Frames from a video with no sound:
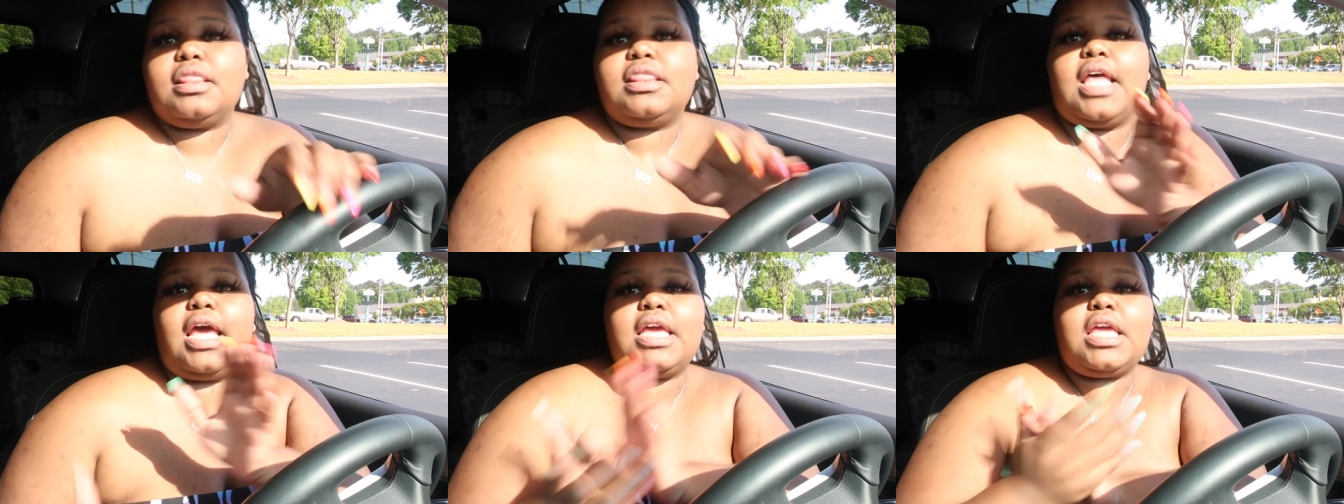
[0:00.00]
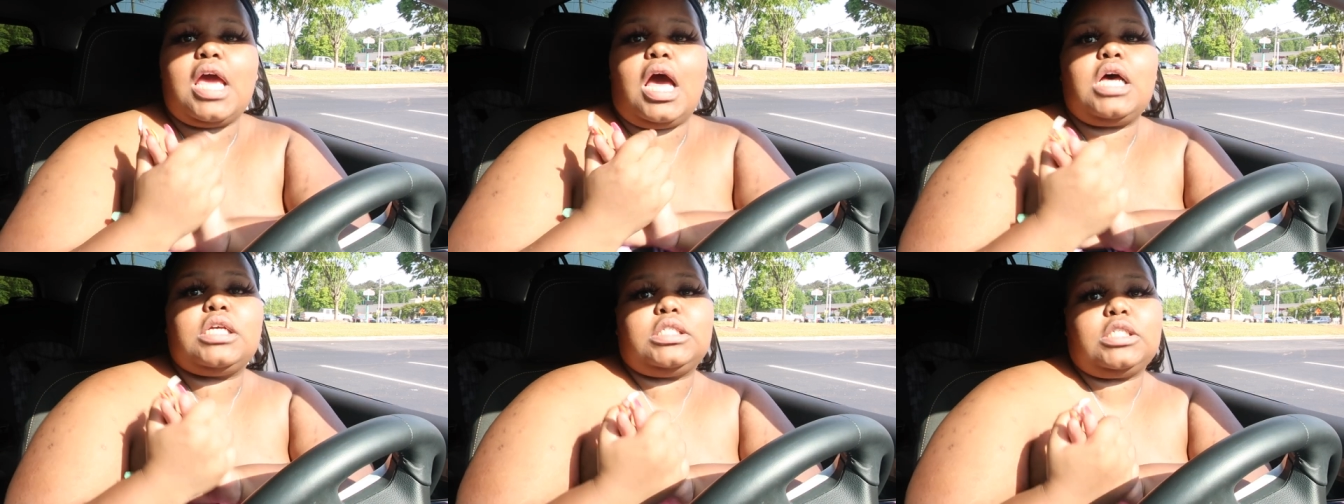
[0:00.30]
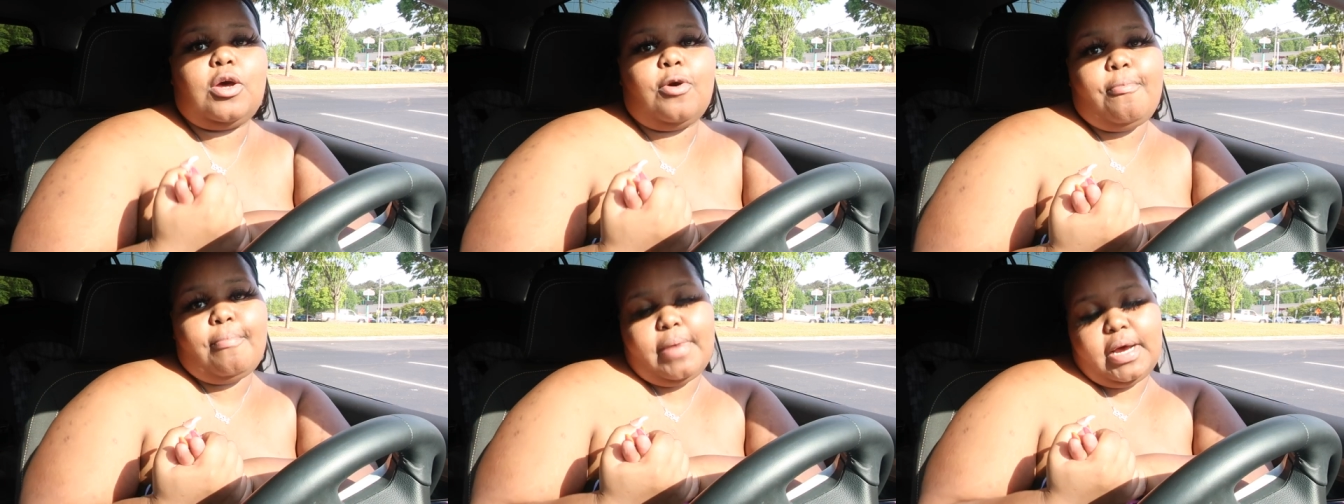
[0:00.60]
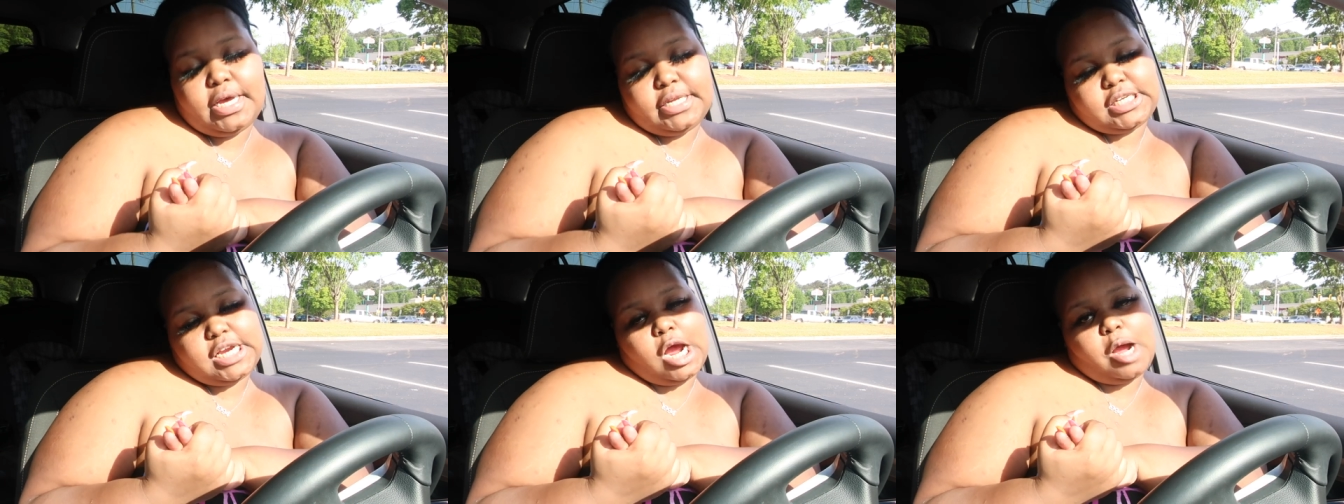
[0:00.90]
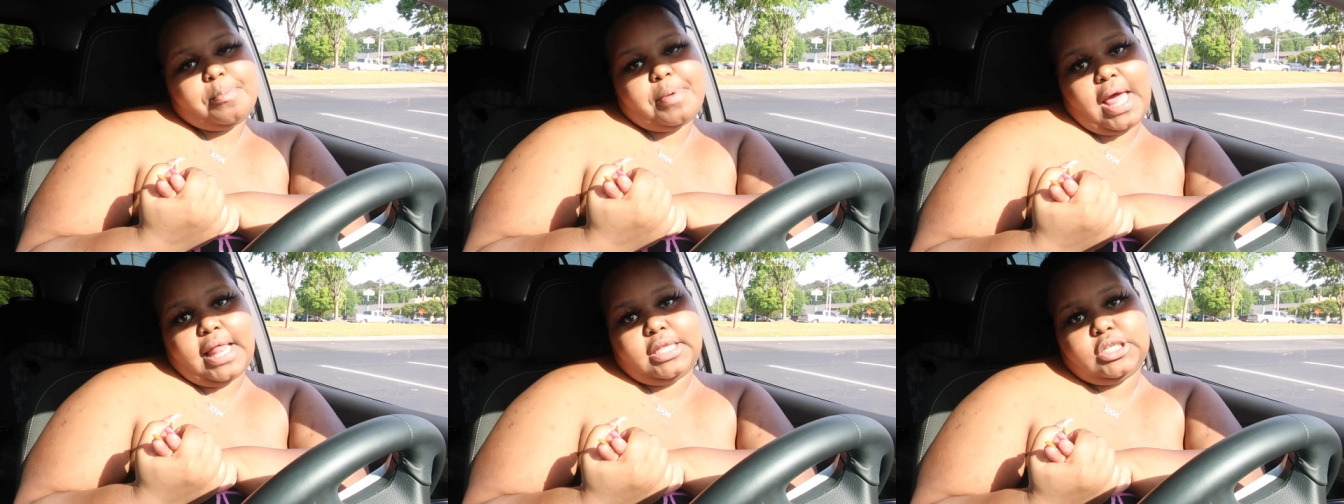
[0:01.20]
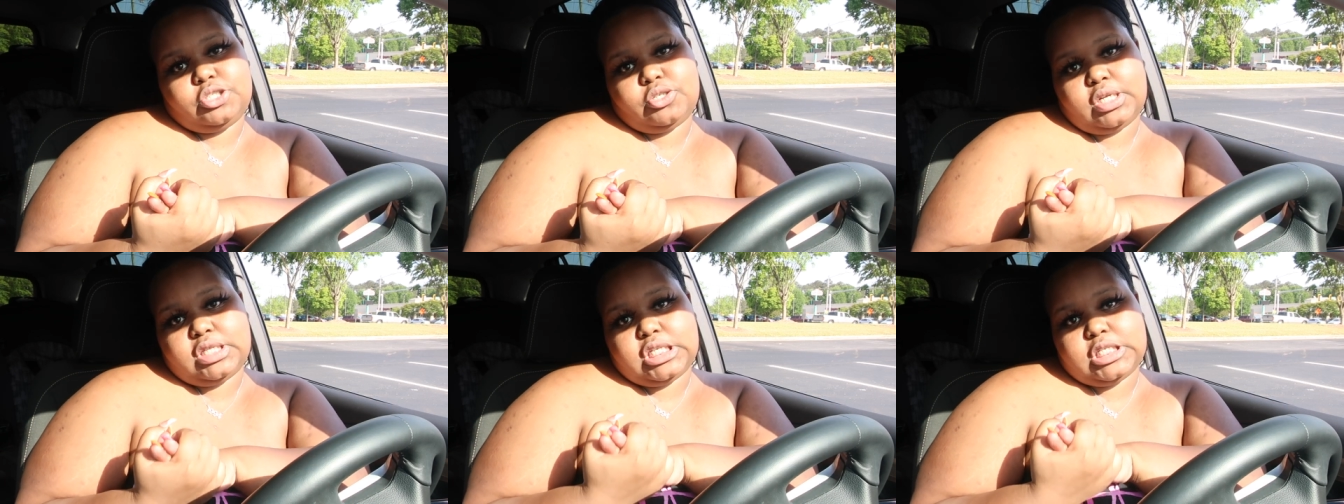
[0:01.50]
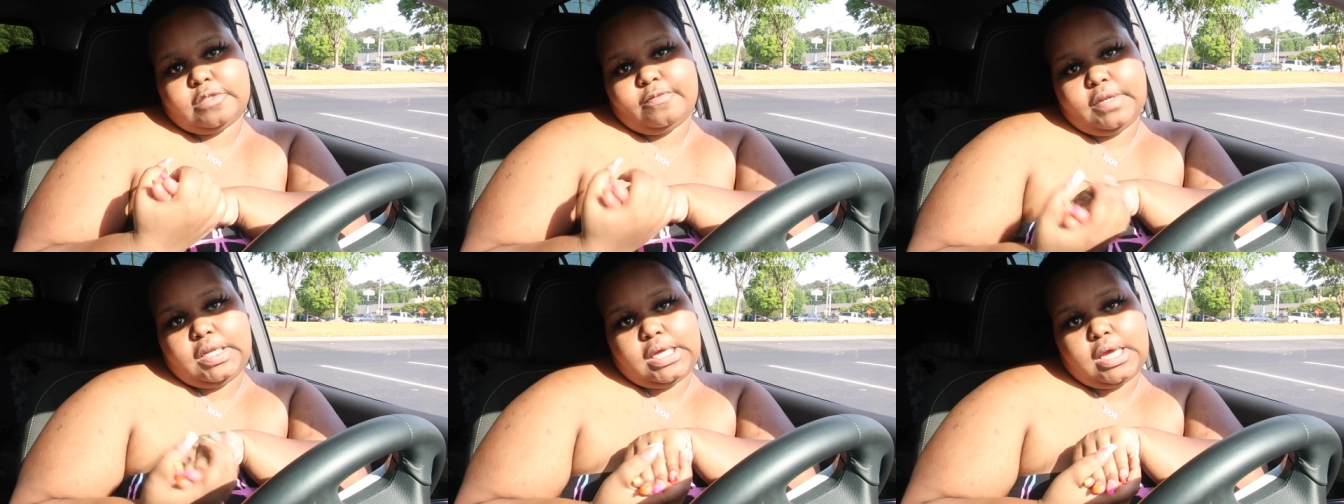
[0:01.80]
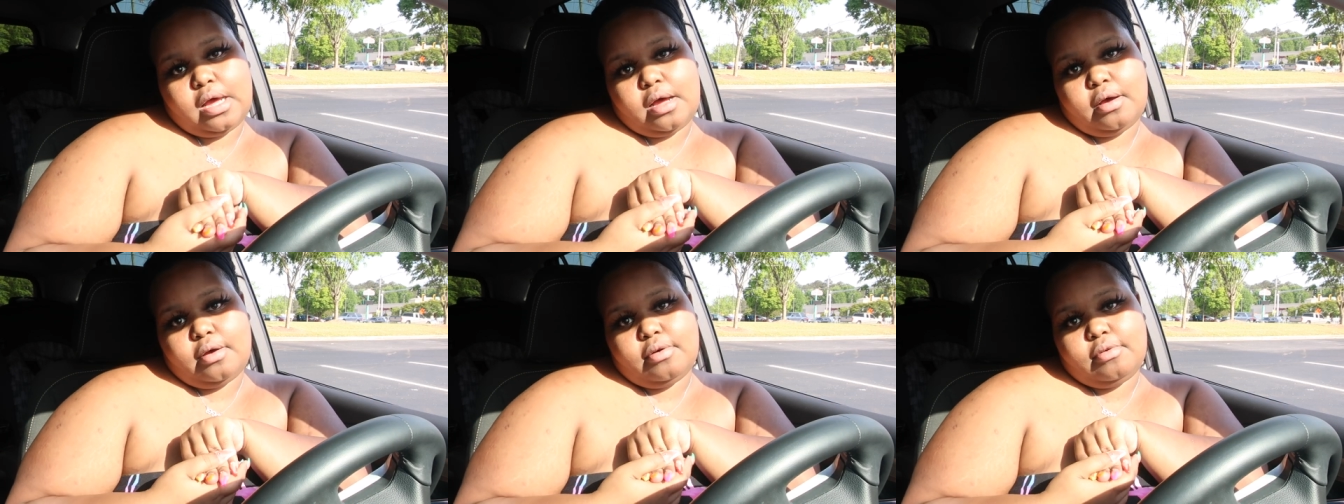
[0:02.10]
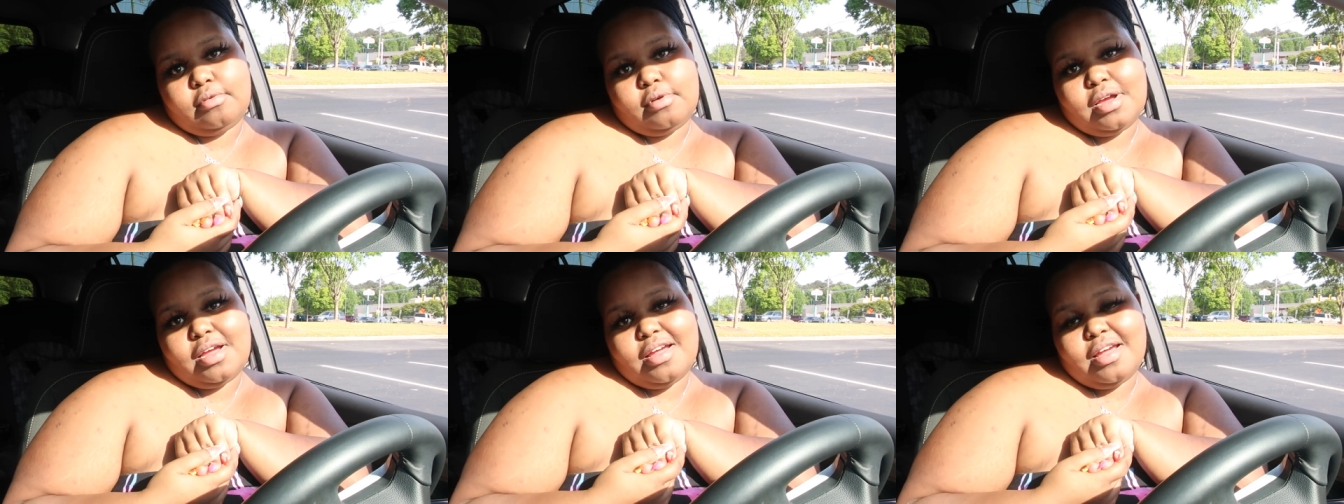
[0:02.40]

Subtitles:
thank y'all so much. I hope y'all enjoyed this video.